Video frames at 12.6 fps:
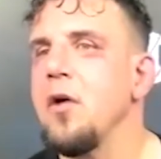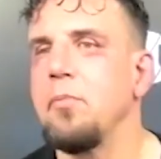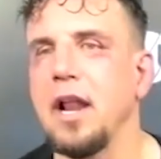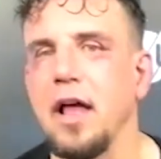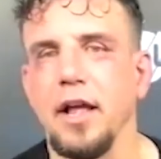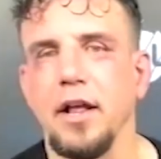
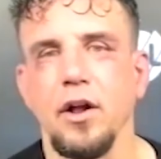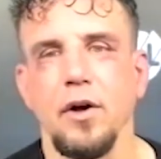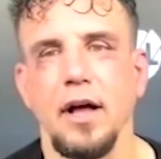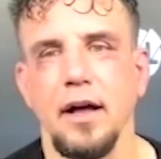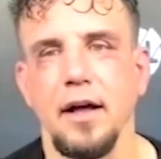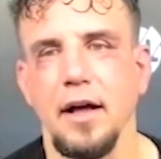But uh, you know,
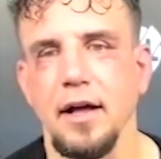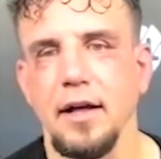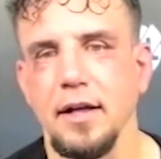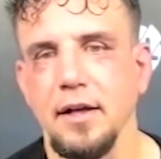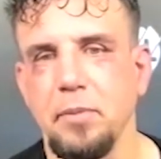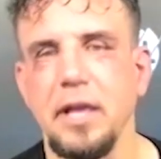uh, uh,
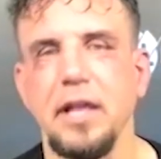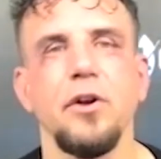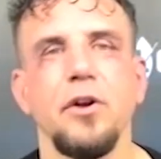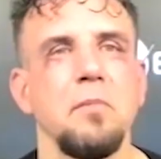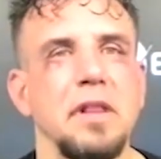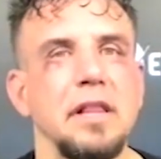
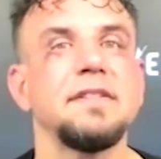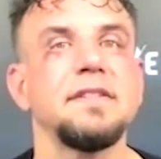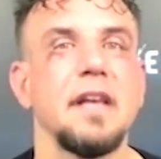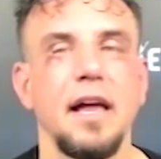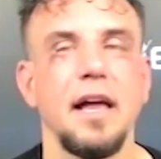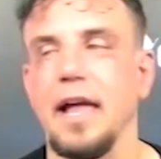Peter and
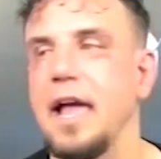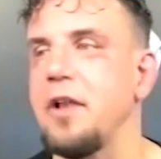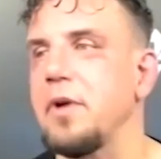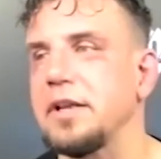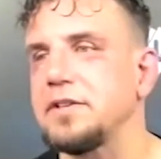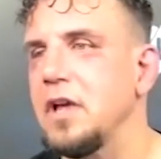Melissa
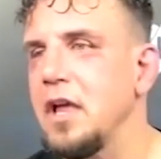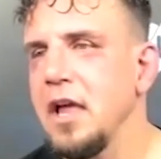Henricks